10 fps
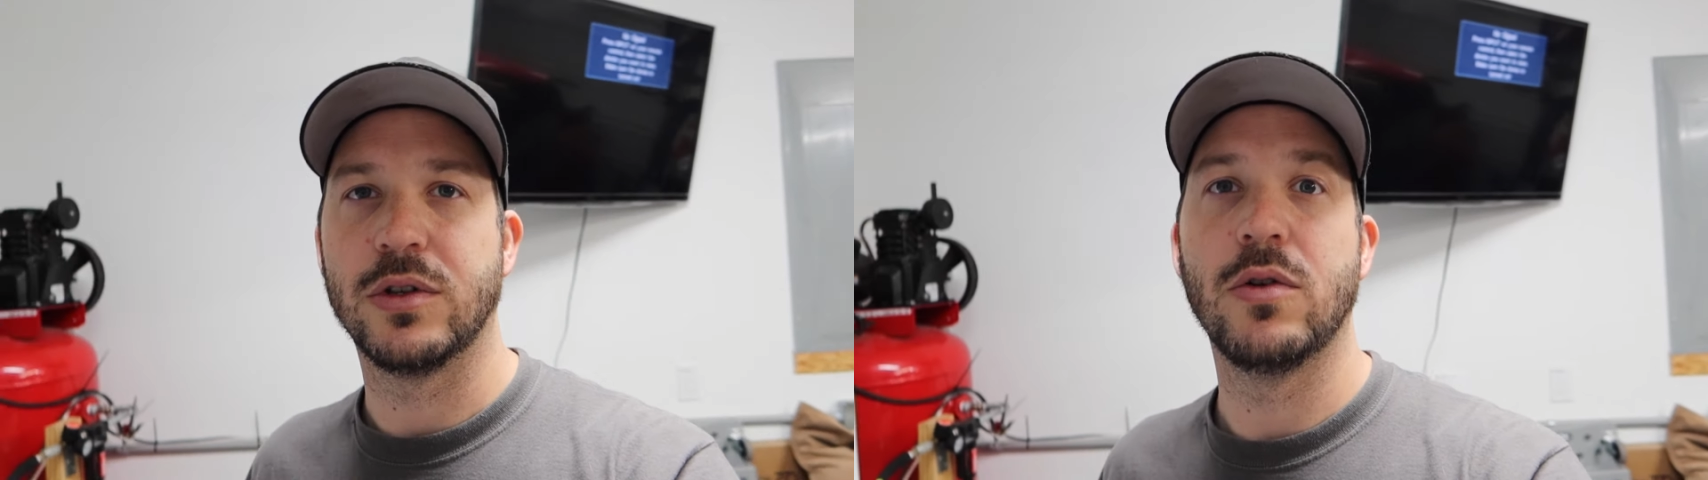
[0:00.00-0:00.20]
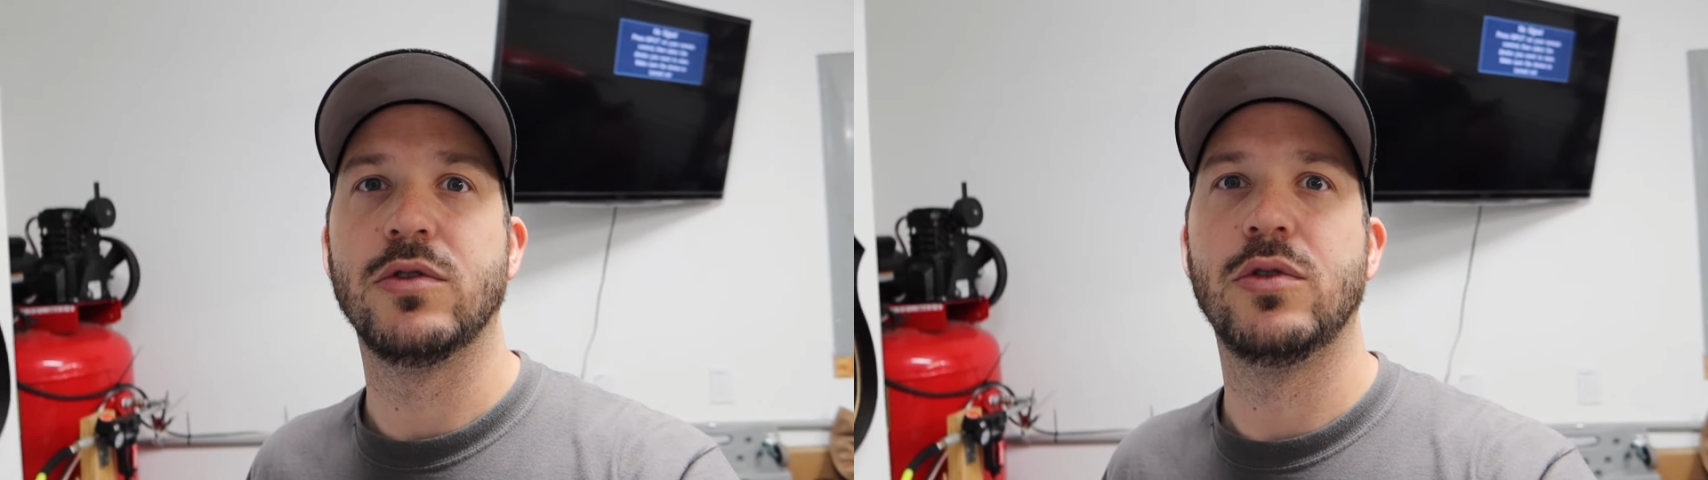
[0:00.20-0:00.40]

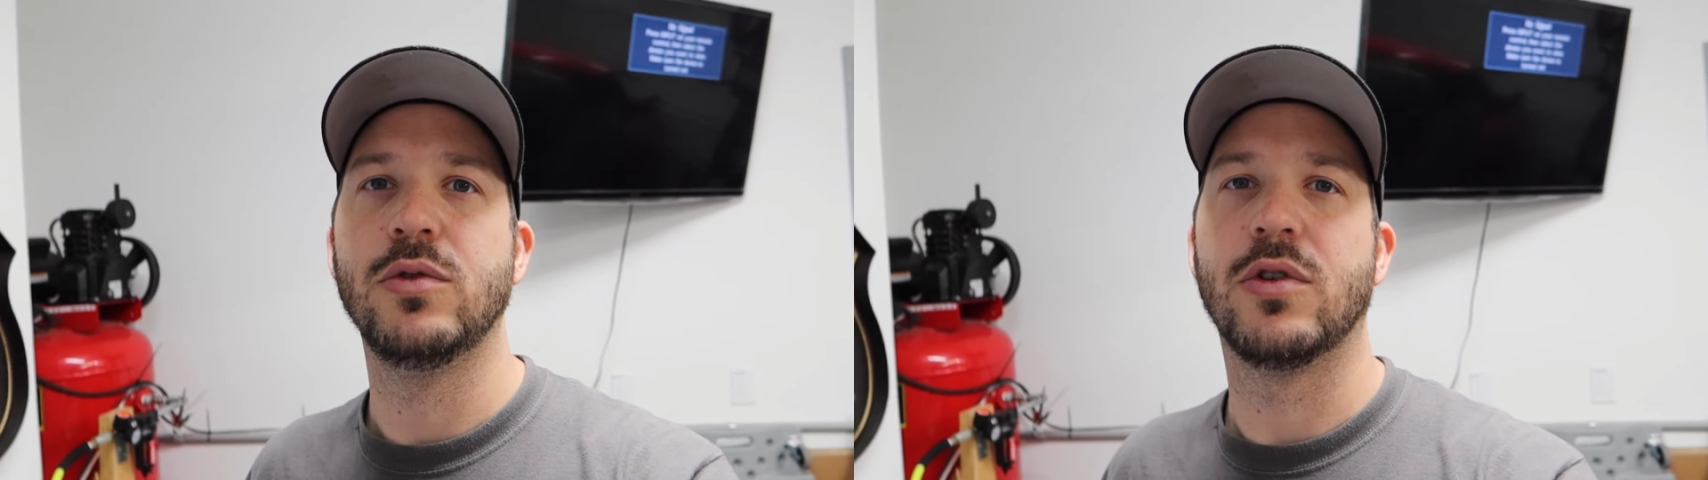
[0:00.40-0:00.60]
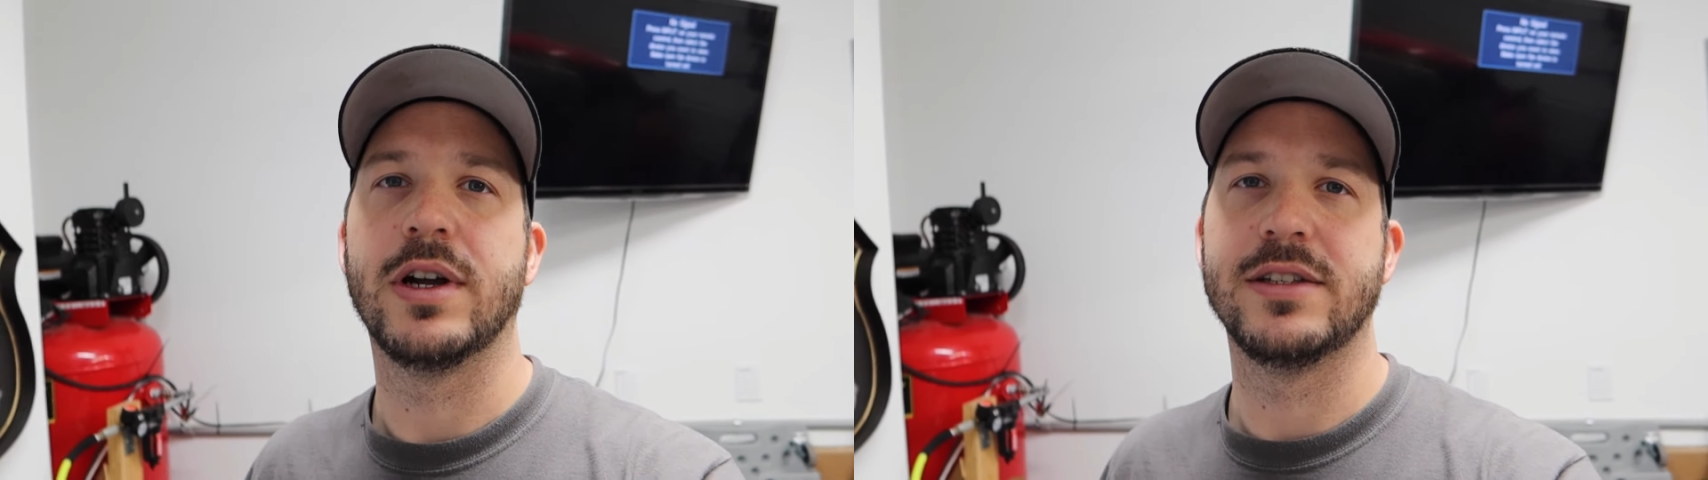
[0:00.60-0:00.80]
go too
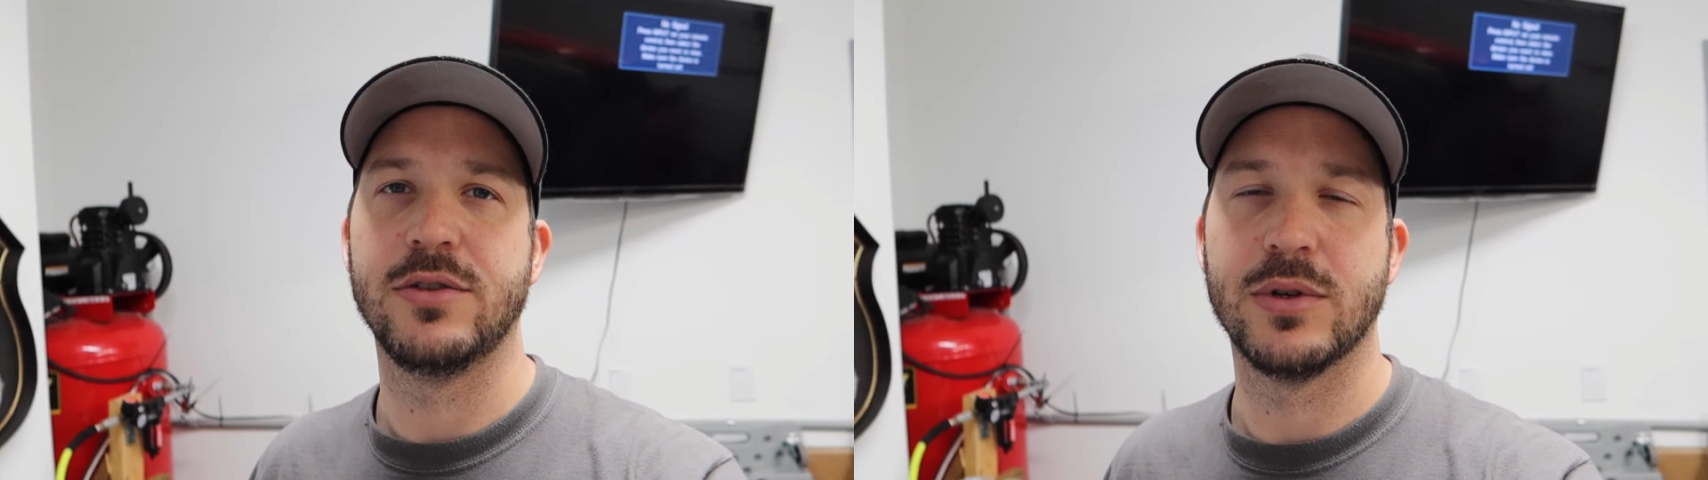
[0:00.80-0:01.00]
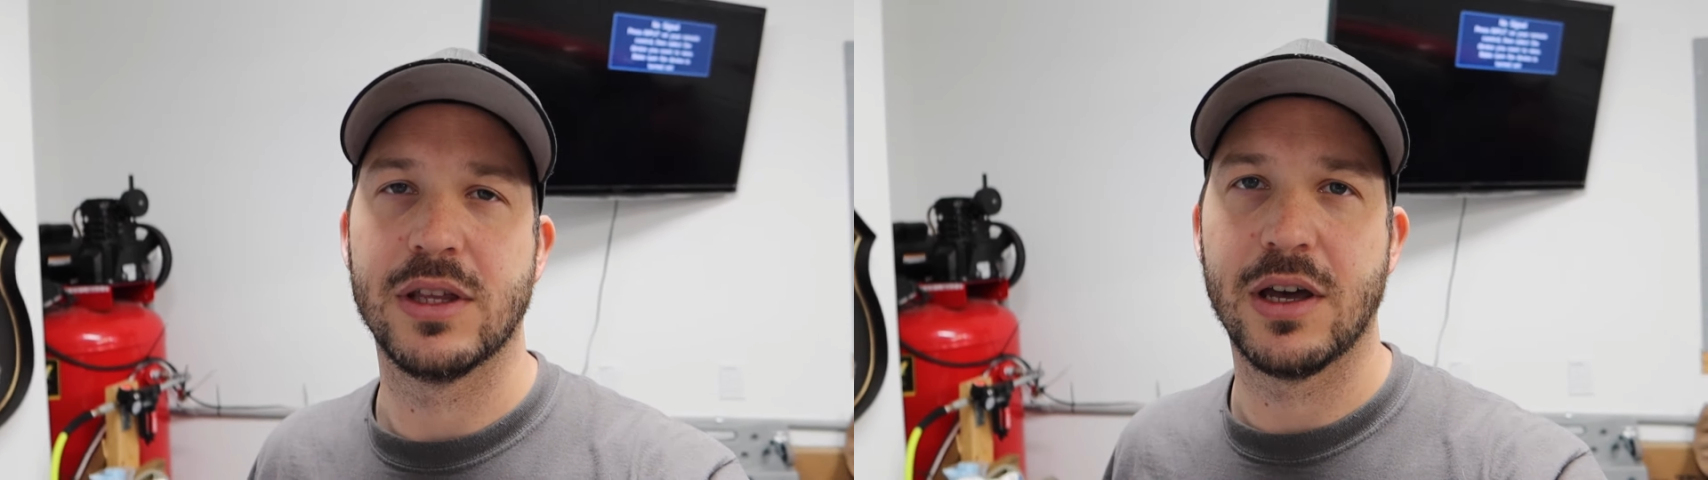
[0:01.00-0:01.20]

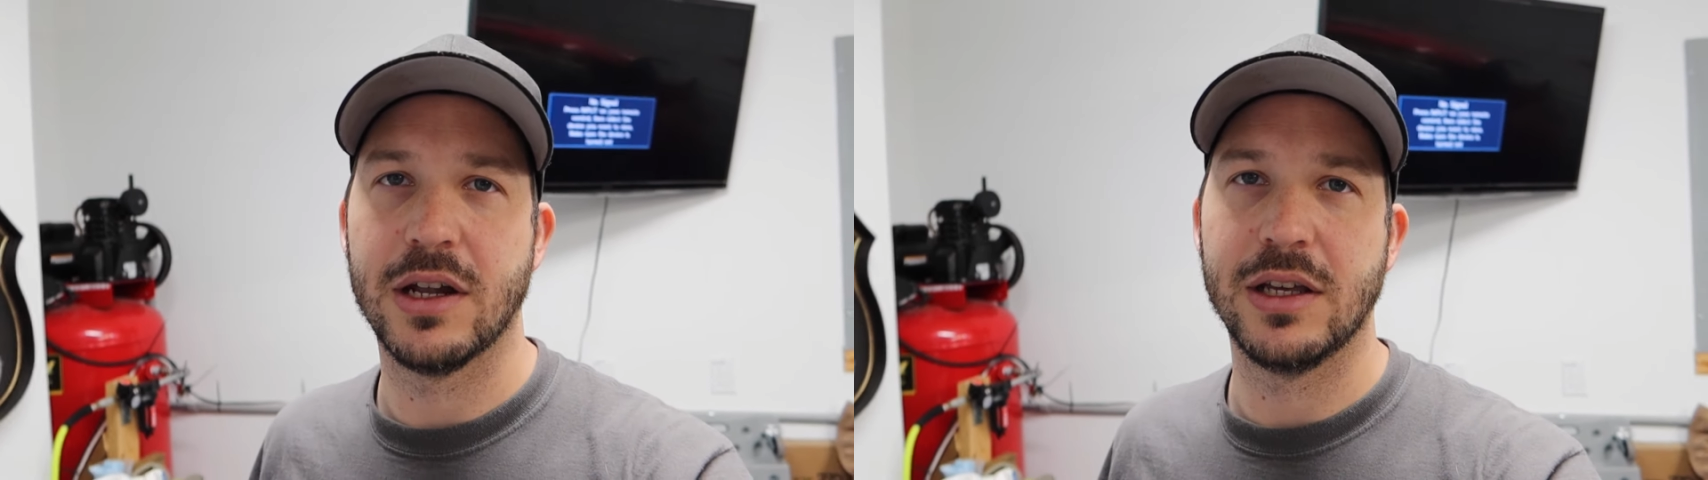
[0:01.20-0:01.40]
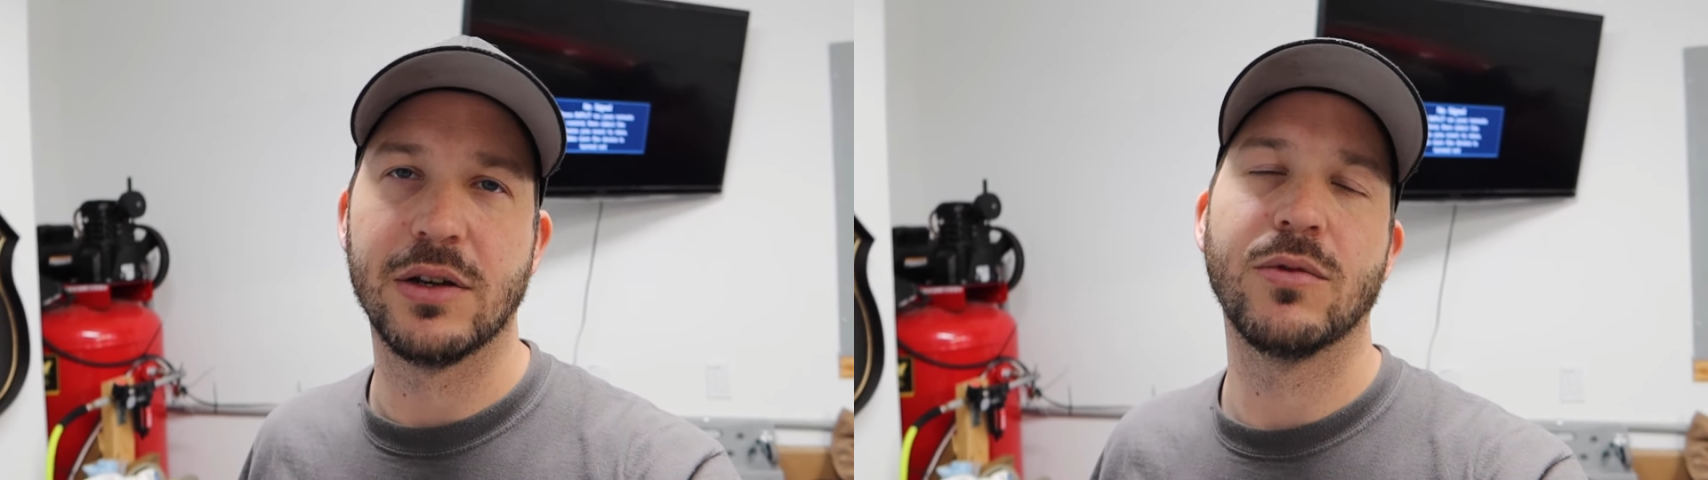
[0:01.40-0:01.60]
crazy with the
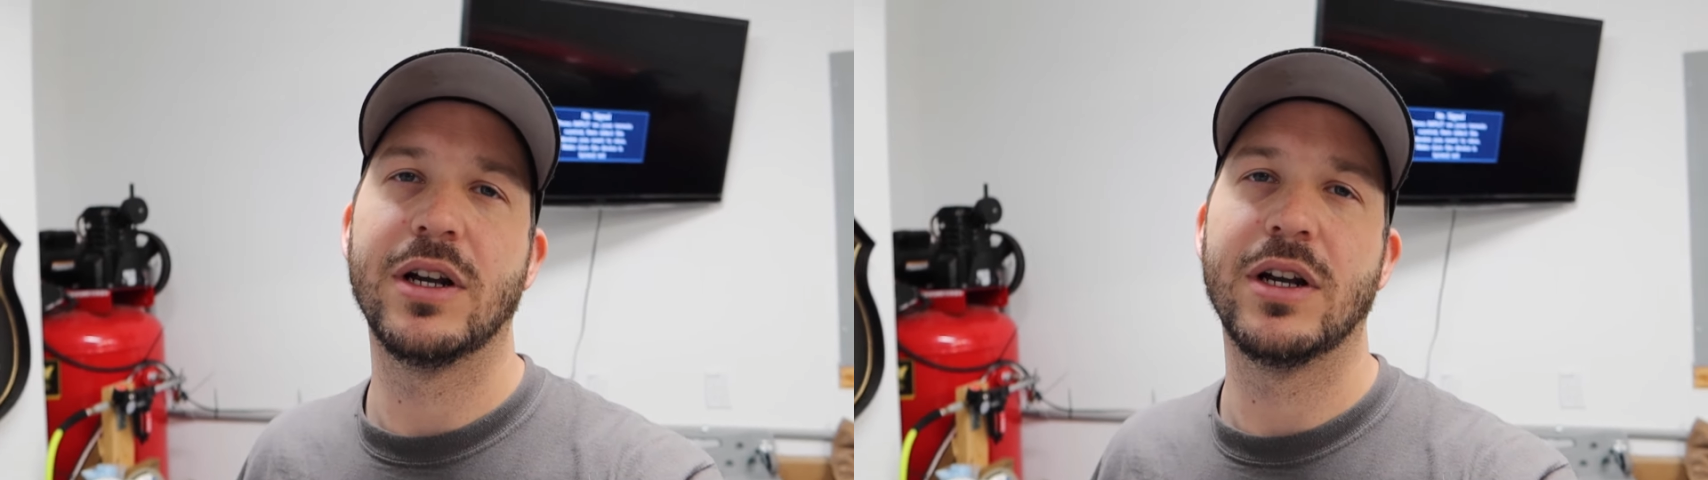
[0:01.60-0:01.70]
cutting,